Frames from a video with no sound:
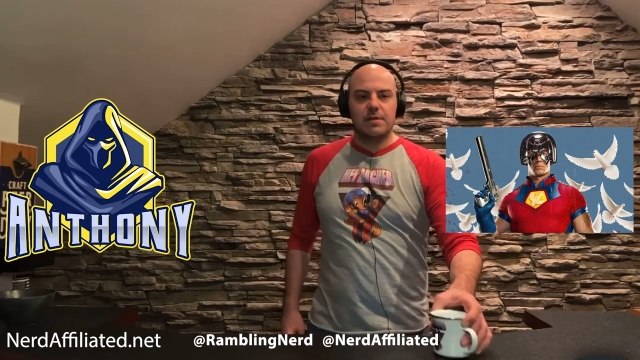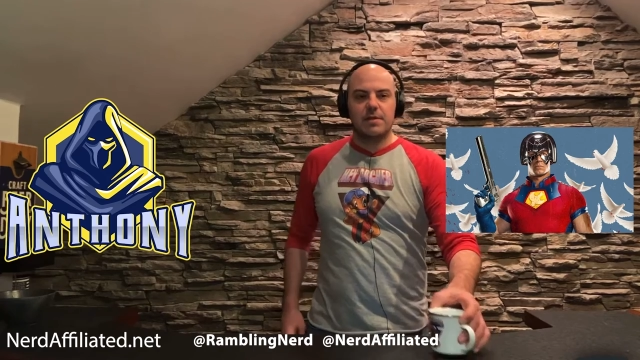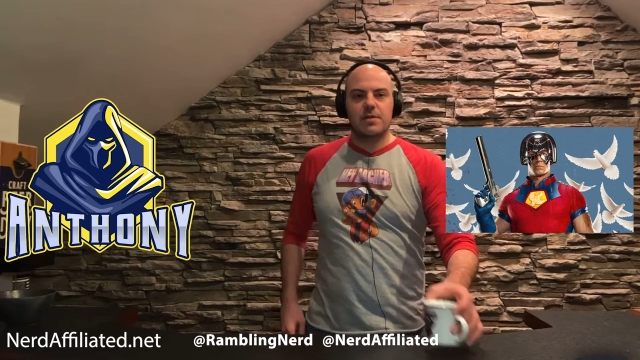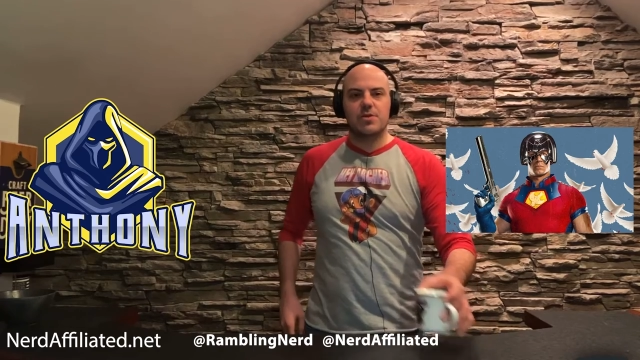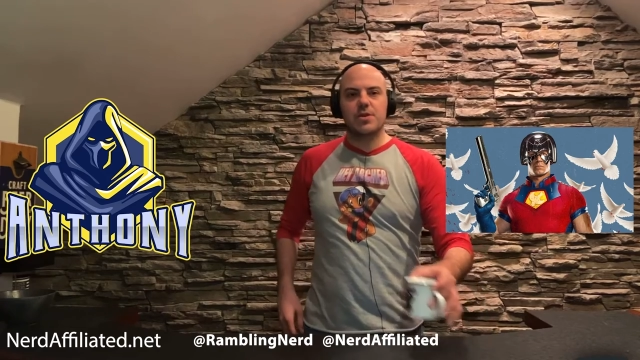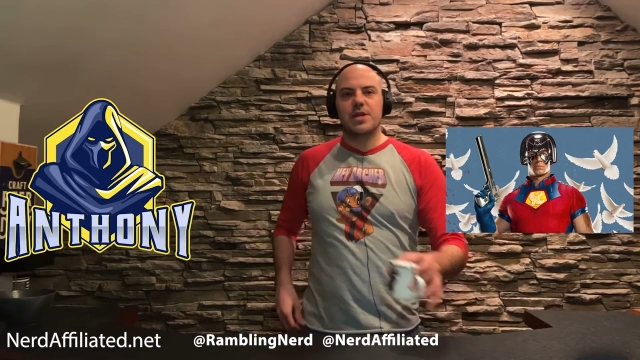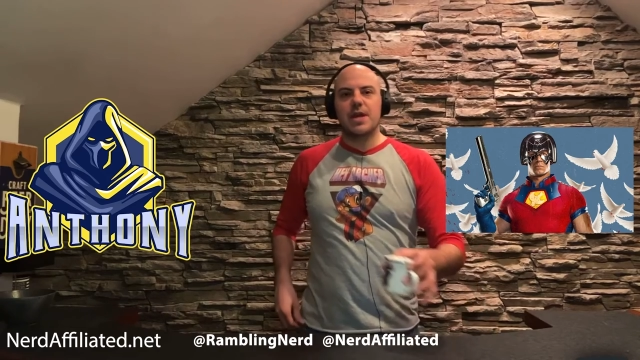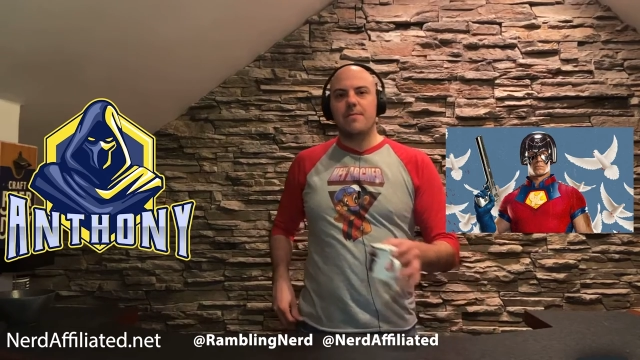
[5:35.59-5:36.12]

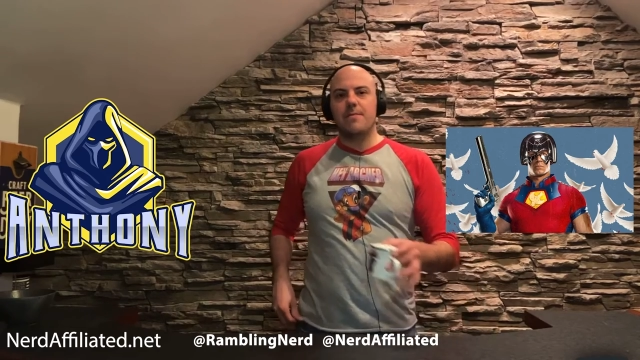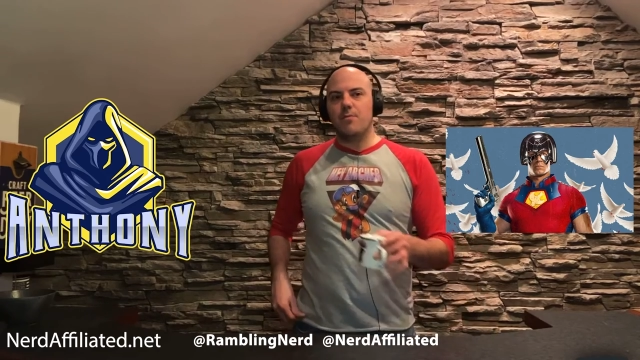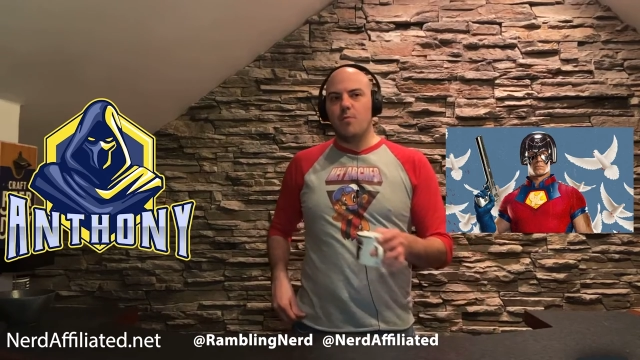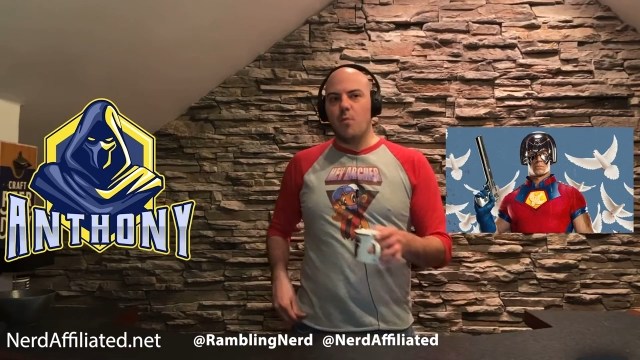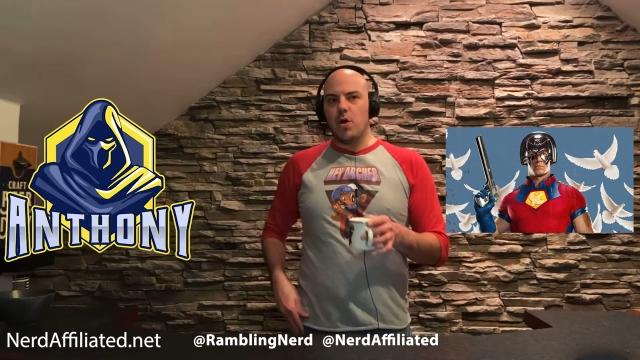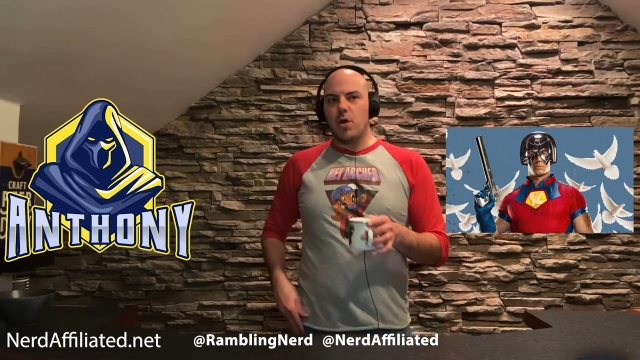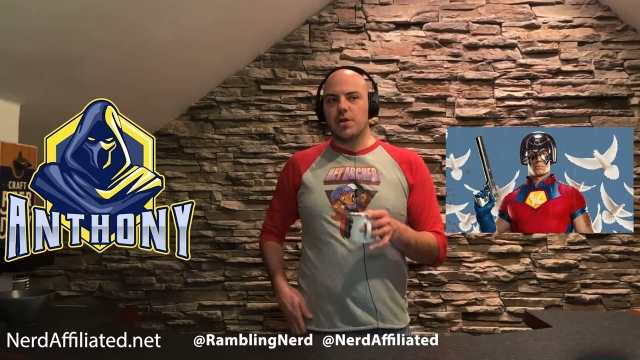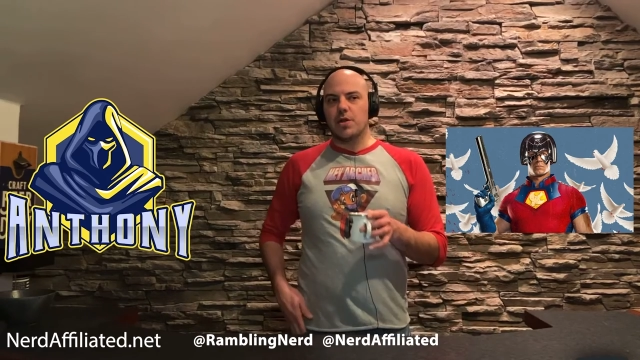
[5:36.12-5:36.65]
Shazam
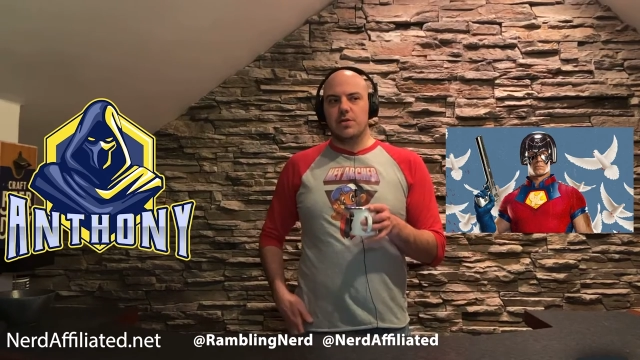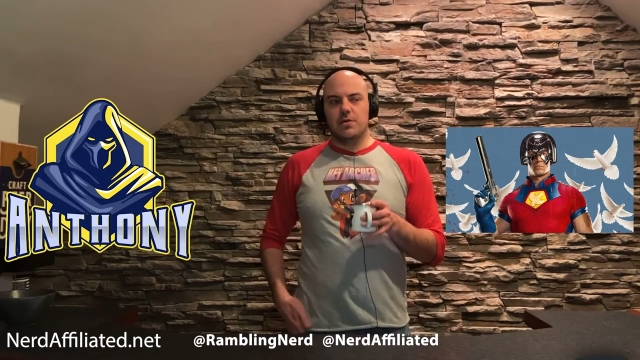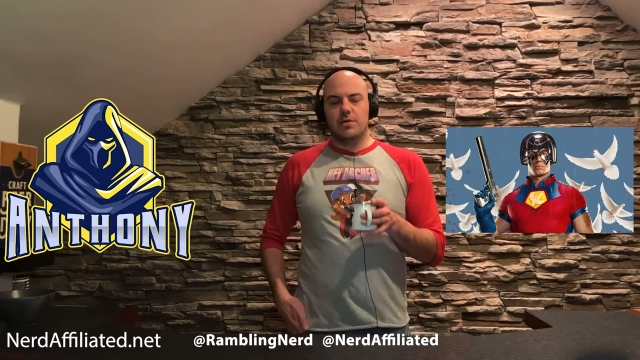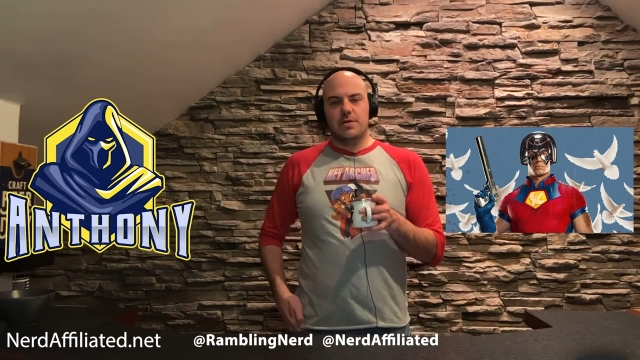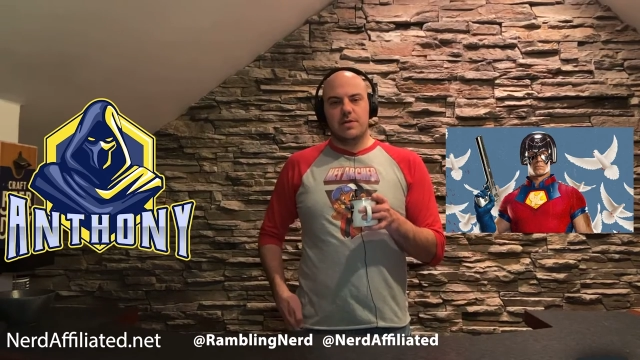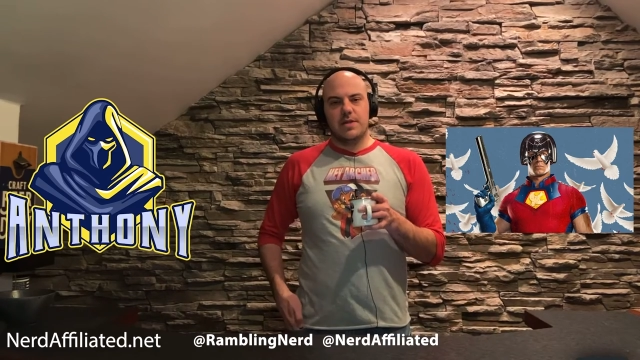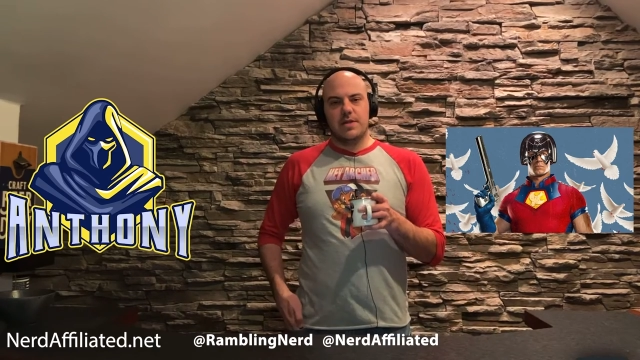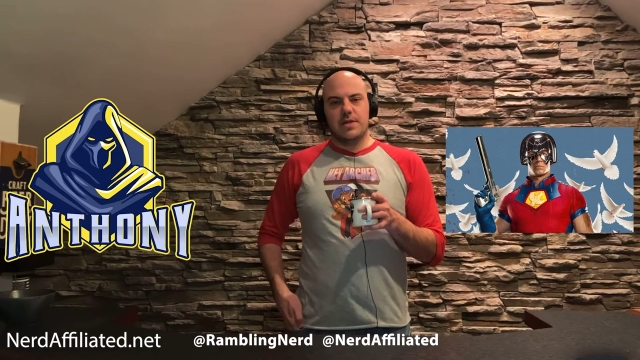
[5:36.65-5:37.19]
worked
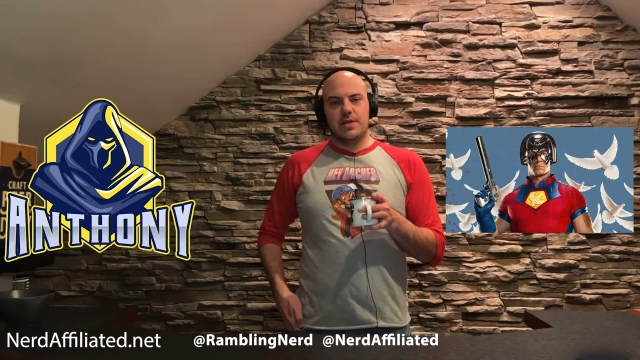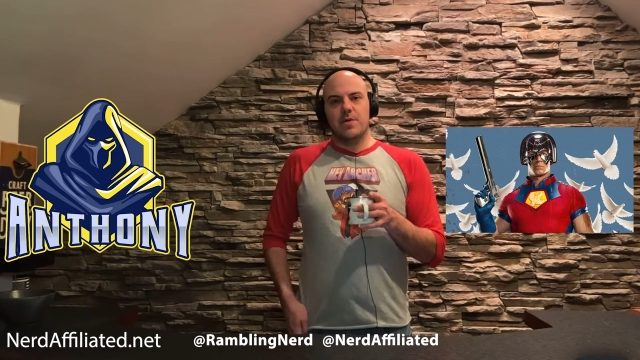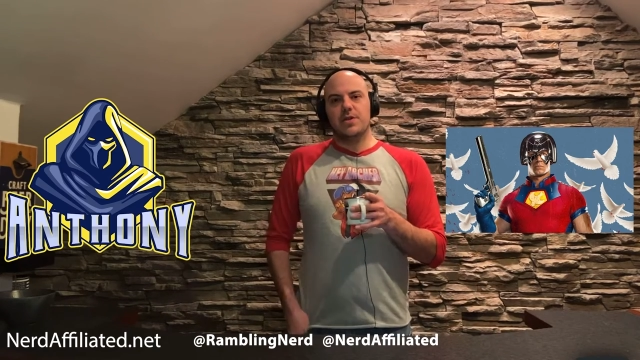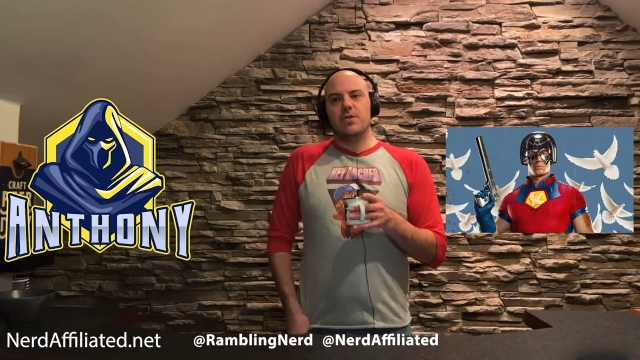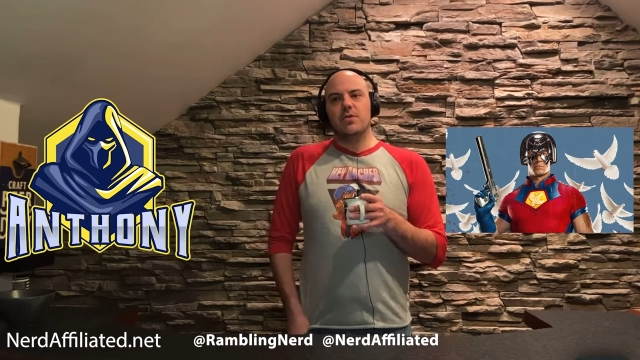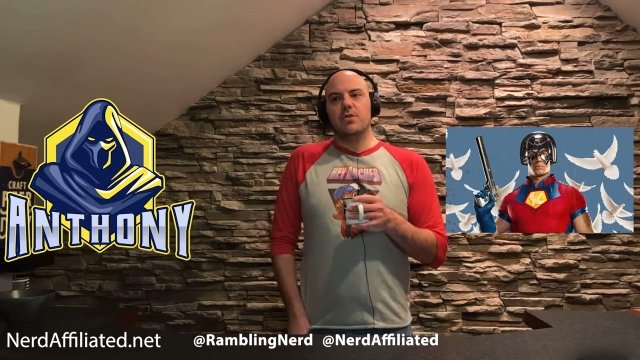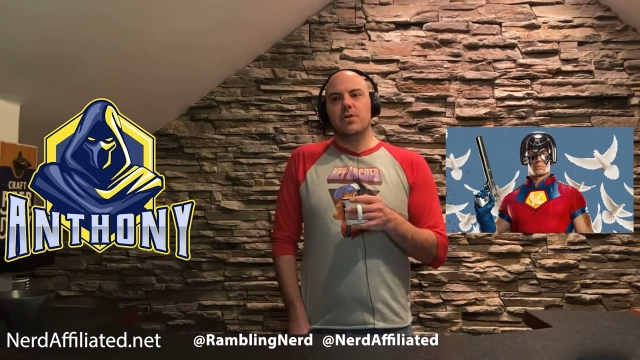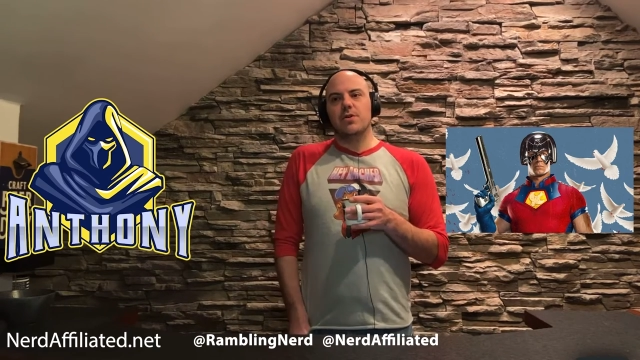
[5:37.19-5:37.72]
that way
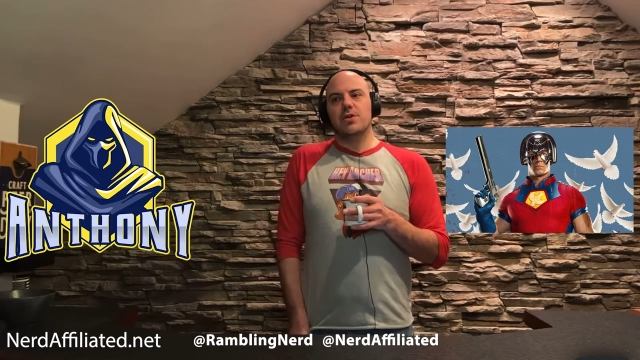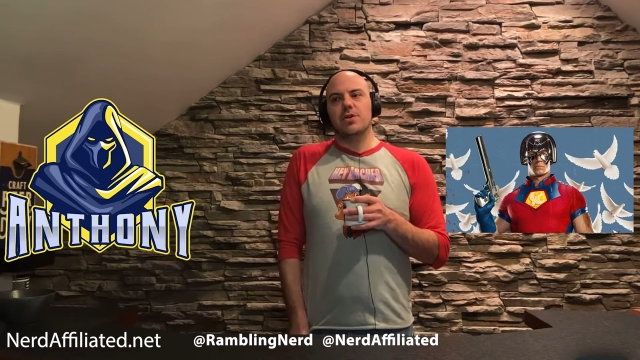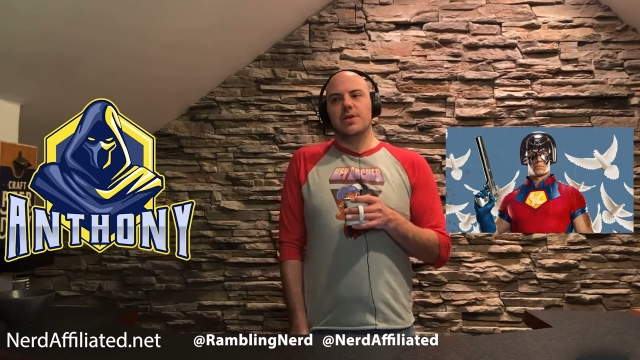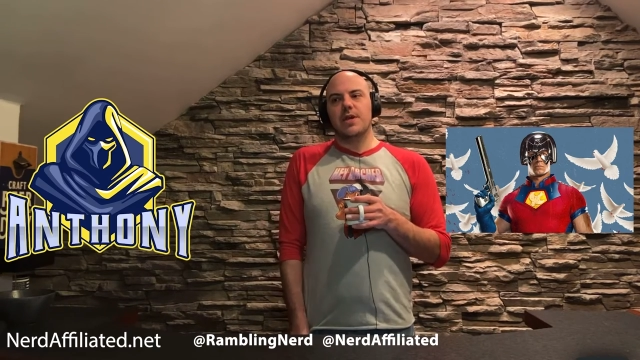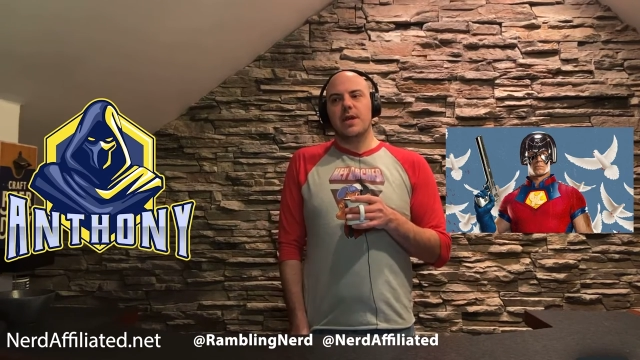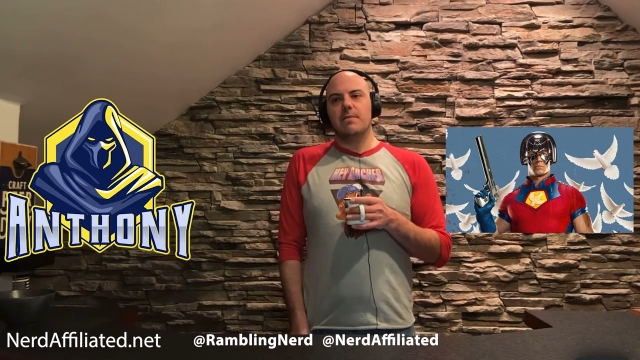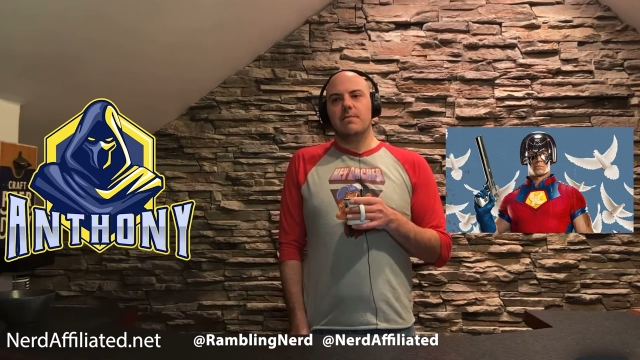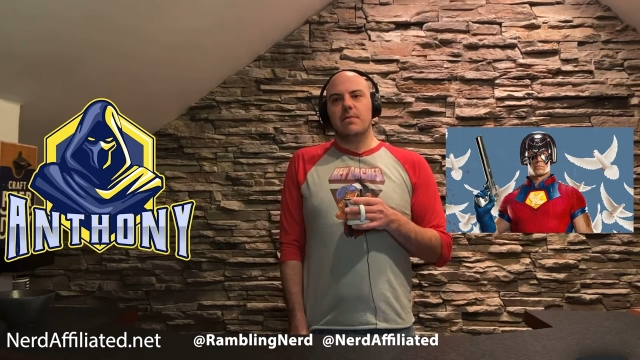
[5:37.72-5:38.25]
too, because
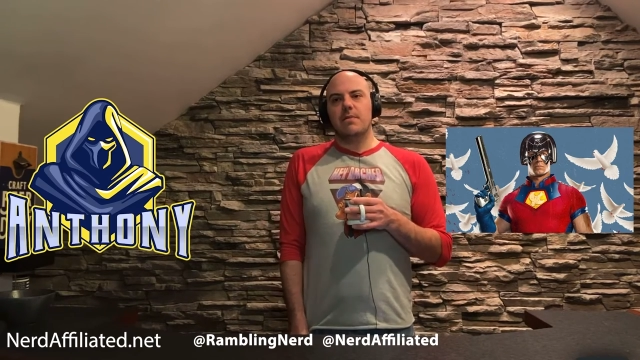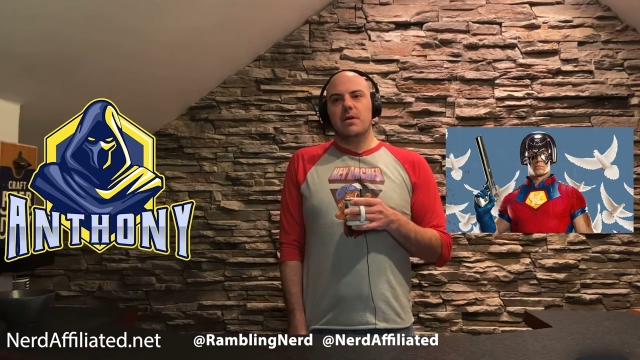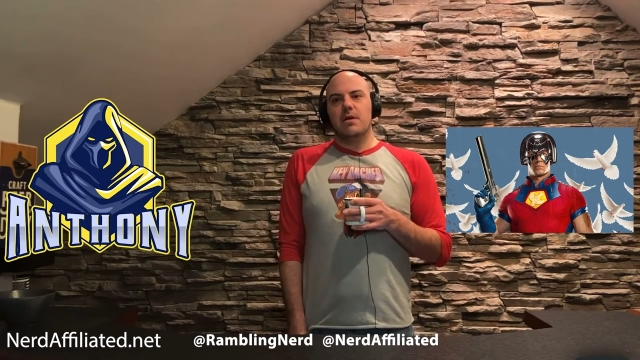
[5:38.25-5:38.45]
Shazam,